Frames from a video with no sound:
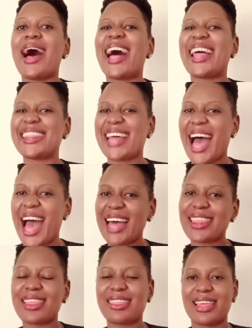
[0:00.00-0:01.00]
and the
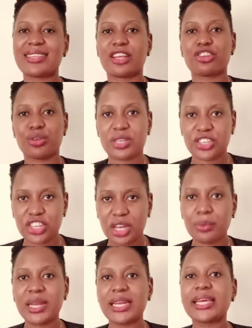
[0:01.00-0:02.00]
other things that you
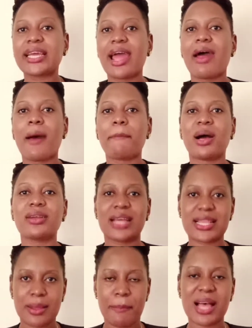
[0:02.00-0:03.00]
genuinely care
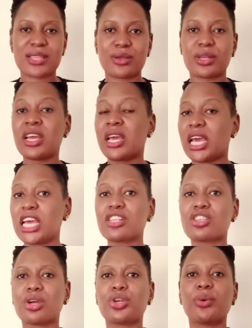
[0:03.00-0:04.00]
about as a person. In
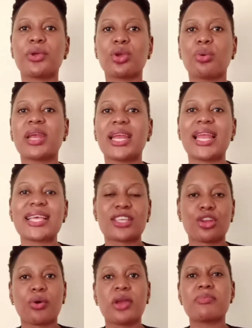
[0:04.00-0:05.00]
so doing, you realize
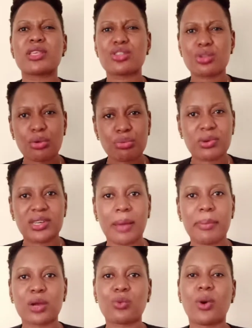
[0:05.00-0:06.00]
that you're going to be so thrilled
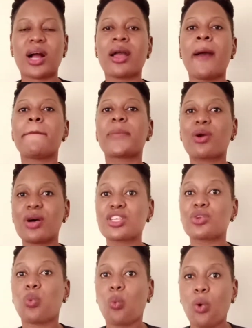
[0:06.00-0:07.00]
about work because
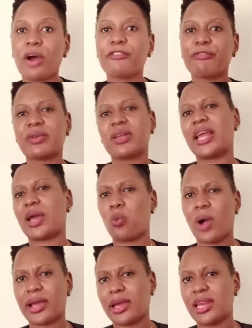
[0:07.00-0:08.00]
it won't feel like
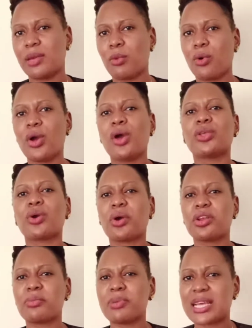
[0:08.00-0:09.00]
work anymore. You're
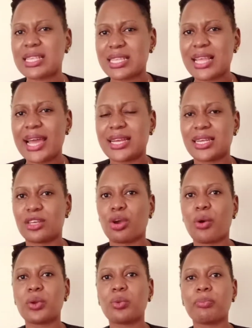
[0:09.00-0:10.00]
going to be excited.
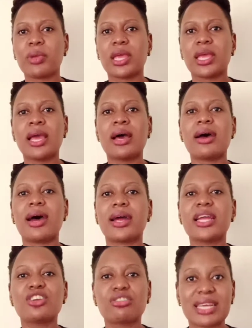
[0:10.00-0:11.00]
You're going to be
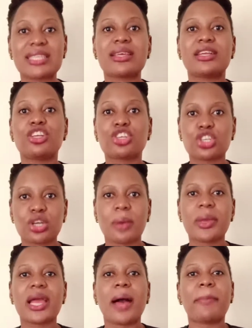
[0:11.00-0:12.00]
interested in
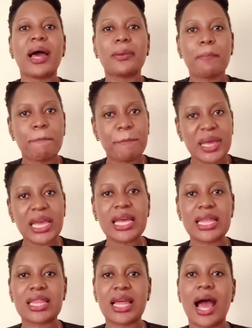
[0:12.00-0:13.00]
showing up and
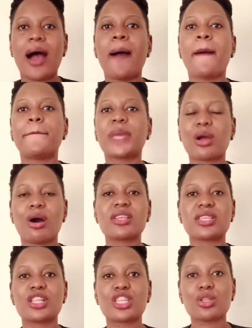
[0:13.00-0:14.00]
being there
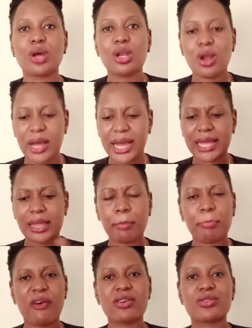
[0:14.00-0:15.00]
because it's no longer the
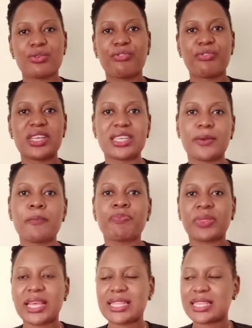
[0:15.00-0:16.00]
box you fit in.
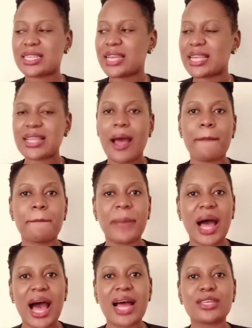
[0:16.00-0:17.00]
It's just a
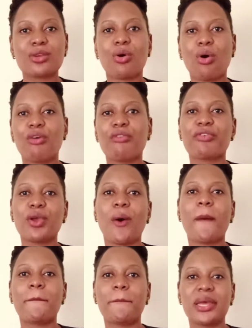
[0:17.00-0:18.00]
part of
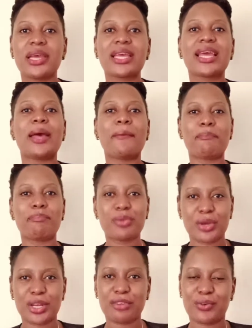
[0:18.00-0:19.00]
your big,
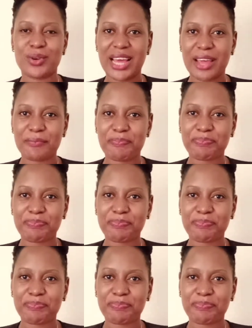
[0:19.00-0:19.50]
beautiful life.